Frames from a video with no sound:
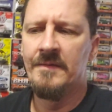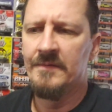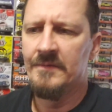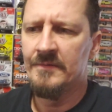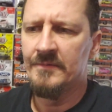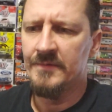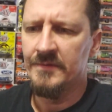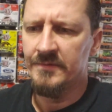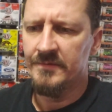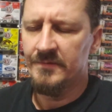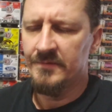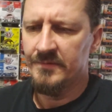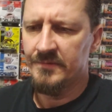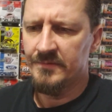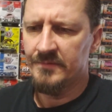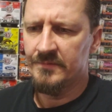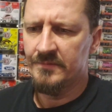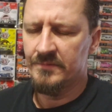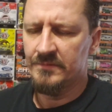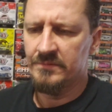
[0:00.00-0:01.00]

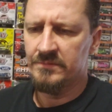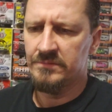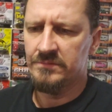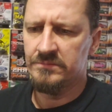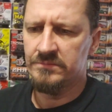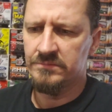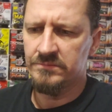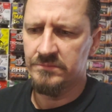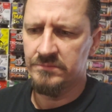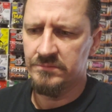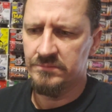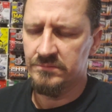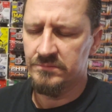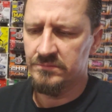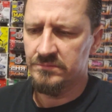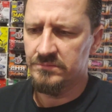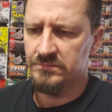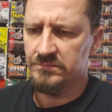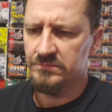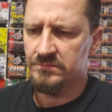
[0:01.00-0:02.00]

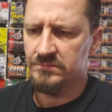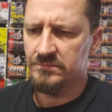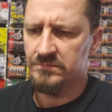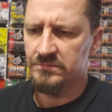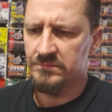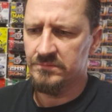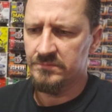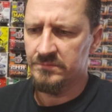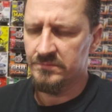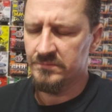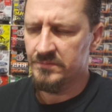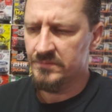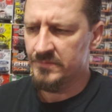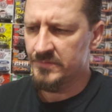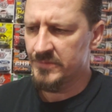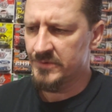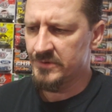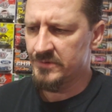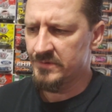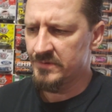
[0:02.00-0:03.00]

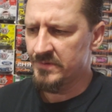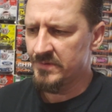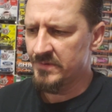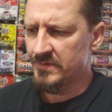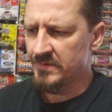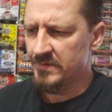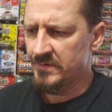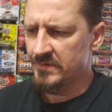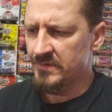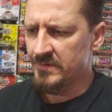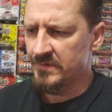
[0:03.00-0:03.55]
No one is speaking in this clip.